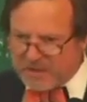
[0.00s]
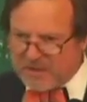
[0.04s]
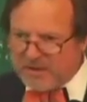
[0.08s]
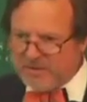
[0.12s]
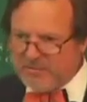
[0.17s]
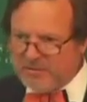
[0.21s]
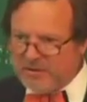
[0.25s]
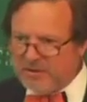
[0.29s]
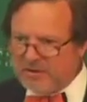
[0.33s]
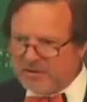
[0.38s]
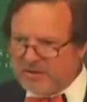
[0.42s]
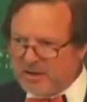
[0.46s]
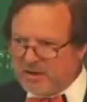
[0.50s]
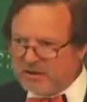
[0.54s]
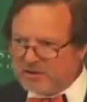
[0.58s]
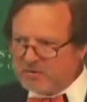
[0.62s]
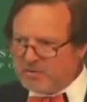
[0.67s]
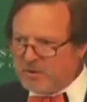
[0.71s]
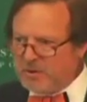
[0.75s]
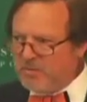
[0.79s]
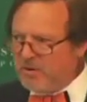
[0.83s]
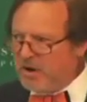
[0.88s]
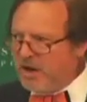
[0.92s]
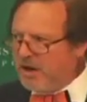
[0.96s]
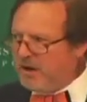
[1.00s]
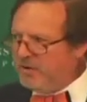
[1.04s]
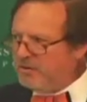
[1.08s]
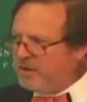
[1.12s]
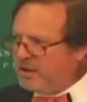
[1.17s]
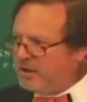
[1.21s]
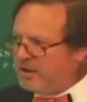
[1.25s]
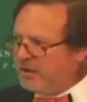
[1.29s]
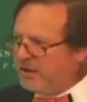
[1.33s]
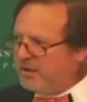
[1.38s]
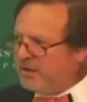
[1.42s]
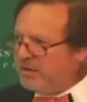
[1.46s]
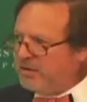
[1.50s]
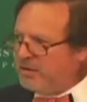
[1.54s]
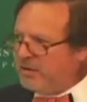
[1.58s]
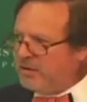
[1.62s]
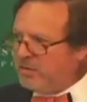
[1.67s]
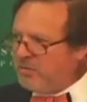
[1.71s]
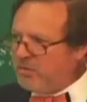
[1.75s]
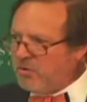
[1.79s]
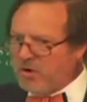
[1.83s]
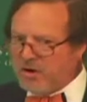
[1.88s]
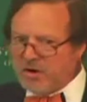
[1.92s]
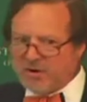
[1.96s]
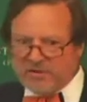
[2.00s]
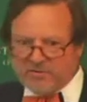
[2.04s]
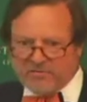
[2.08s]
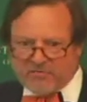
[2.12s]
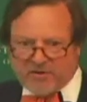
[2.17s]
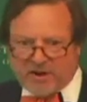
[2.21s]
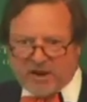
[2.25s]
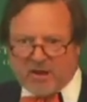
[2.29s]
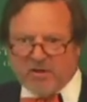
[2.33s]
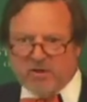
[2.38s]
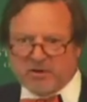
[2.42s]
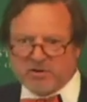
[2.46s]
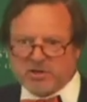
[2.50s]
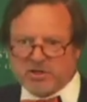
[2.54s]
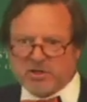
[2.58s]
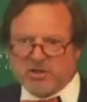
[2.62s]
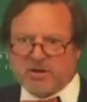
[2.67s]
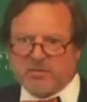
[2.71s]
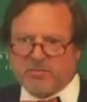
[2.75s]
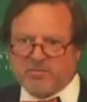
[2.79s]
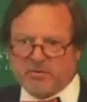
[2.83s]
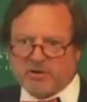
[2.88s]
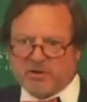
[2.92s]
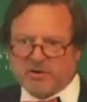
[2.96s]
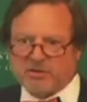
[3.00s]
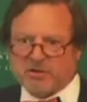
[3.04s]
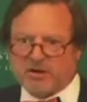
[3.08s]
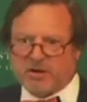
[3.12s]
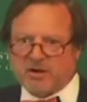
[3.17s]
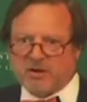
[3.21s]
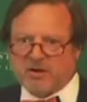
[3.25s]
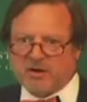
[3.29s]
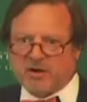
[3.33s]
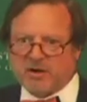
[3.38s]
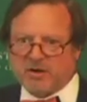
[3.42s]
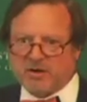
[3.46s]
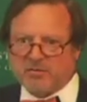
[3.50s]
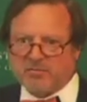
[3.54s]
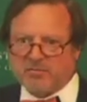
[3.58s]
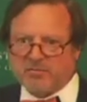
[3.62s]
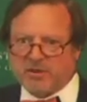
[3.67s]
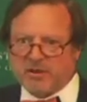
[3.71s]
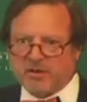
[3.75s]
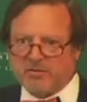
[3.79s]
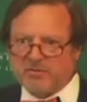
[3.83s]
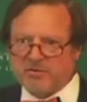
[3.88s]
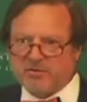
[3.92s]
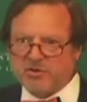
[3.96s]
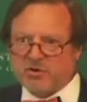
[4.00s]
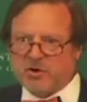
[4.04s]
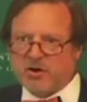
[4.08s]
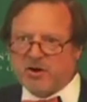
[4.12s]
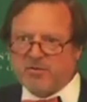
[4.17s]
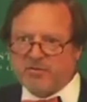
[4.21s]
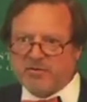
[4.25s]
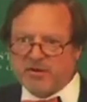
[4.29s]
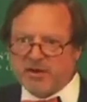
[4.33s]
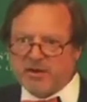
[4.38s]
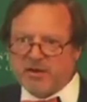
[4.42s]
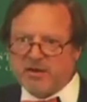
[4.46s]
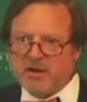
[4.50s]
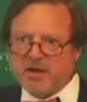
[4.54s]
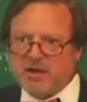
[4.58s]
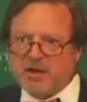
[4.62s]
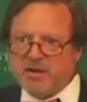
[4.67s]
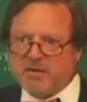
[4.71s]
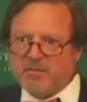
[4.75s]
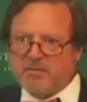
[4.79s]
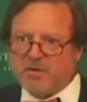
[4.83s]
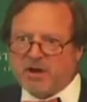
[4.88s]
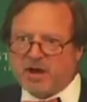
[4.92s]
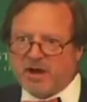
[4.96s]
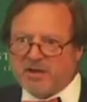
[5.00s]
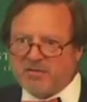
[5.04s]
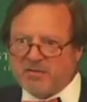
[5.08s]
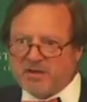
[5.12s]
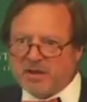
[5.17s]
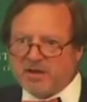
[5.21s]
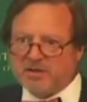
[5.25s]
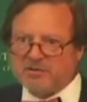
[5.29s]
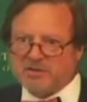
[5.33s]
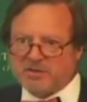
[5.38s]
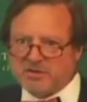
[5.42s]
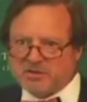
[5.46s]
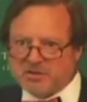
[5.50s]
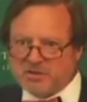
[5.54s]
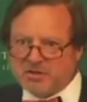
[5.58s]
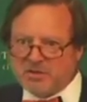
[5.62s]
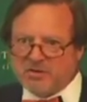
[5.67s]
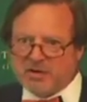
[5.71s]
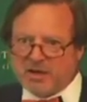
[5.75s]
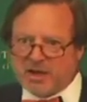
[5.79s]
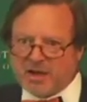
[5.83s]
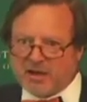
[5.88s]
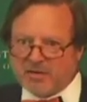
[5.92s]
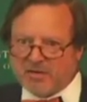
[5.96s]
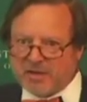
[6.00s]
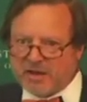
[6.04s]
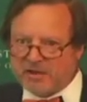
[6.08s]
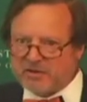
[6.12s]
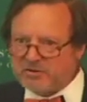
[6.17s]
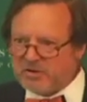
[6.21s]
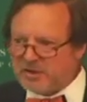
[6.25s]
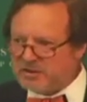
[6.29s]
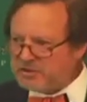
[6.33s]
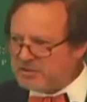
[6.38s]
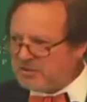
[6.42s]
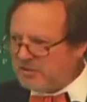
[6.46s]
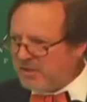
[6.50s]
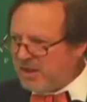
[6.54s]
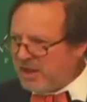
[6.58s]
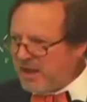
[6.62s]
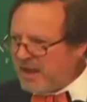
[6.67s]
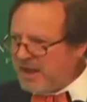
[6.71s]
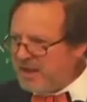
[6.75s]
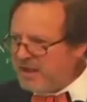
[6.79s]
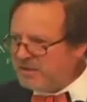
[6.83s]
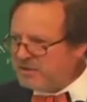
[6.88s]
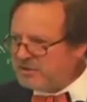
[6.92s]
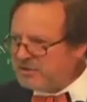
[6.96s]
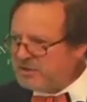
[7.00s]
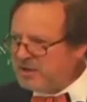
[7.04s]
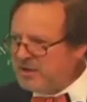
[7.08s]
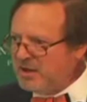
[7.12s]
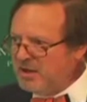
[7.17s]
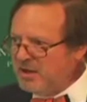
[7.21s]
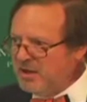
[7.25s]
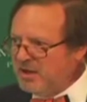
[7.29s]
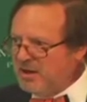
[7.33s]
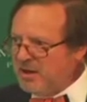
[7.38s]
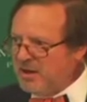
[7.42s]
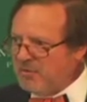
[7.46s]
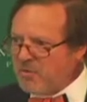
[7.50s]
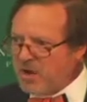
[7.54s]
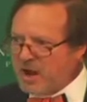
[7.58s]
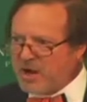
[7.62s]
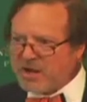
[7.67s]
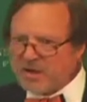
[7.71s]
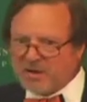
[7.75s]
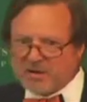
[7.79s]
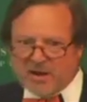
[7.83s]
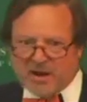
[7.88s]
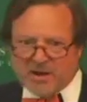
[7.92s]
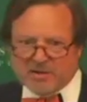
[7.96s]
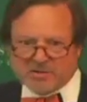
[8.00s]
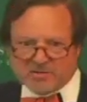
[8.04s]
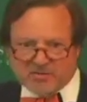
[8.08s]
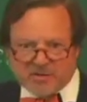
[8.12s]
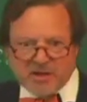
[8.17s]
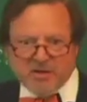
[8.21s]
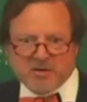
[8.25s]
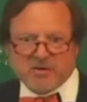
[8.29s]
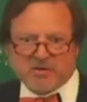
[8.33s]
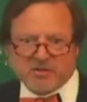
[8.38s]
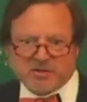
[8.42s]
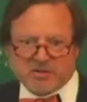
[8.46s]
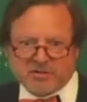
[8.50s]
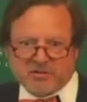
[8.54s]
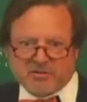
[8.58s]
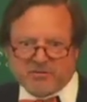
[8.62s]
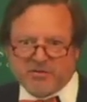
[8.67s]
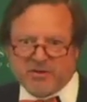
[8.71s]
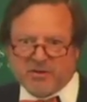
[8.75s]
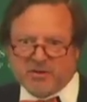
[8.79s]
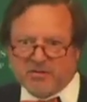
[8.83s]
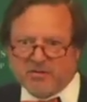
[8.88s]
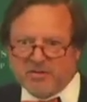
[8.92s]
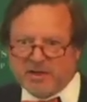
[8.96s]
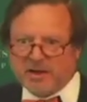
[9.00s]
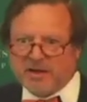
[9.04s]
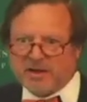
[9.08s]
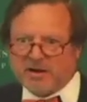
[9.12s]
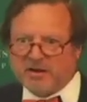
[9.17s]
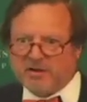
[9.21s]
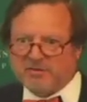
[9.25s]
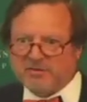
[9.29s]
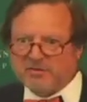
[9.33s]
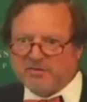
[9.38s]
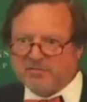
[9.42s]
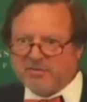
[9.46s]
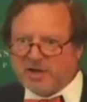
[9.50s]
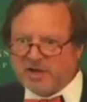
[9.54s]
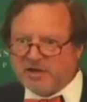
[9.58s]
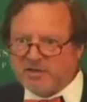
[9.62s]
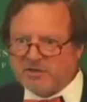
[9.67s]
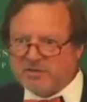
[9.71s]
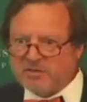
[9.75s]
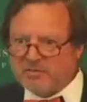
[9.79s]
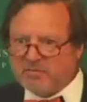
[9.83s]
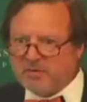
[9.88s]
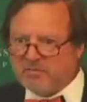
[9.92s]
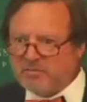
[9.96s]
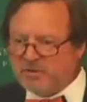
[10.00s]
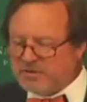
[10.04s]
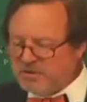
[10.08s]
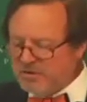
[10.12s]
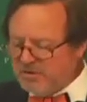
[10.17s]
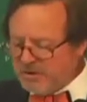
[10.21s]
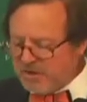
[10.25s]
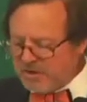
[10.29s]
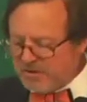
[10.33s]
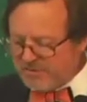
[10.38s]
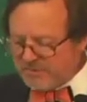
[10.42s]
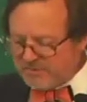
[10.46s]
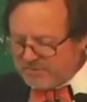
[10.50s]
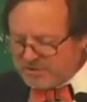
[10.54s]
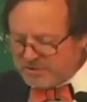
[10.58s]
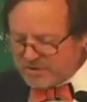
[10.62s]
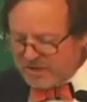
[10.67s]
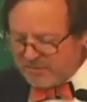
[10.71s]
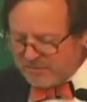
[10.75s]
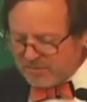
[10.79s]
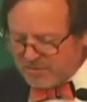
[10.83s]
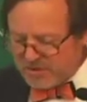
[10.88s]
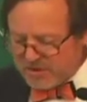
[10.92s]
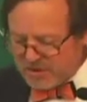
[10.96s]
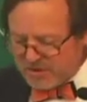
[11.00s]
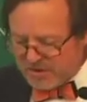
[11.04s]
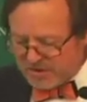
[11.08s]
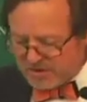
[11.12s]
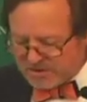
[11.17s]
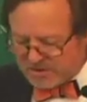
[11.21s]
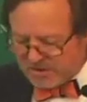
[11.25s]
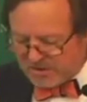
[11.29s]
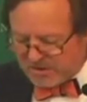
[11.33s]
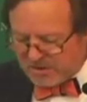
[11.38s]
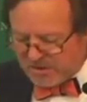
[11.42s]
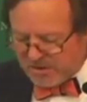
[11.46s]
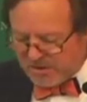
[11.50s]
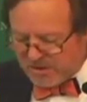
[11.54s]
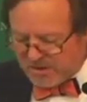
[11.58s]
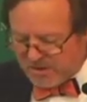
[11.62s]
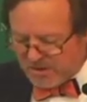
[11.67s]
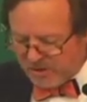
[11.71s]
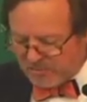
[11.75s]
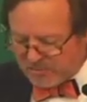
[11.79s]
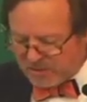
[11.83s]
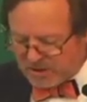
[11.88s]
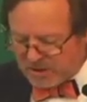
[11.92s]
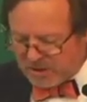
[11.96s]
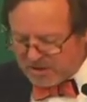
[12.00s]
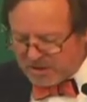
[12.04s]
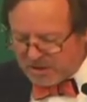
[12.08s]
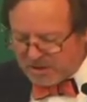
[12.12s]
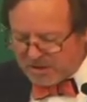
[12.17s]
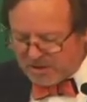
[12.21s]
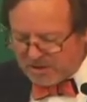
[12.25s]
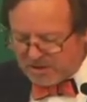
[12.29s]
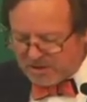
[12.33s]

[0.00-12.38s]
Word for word: And the Kingsbury Browne uh, Award and Fellowship, which are, are given jointly by the Institute and Land Trust Alliance, uh, recognize leaders in the field of land conservation. We've been doing it for several years and hope to continue